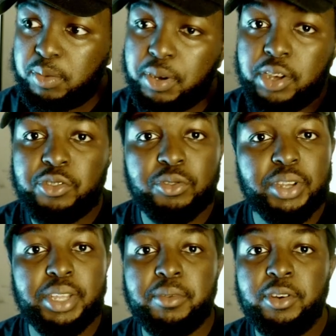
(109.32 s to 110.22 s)
personal
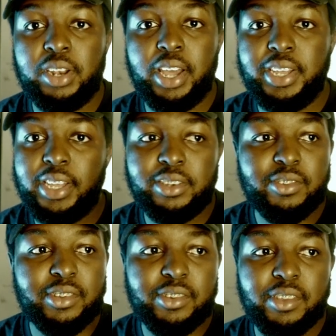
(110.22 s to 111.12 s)
email, like it
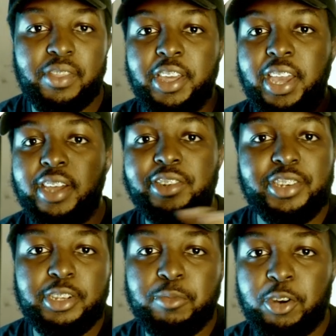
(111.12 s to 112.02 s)
just said something at
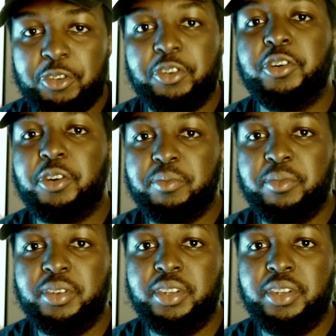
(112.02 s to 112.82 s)
gmail.com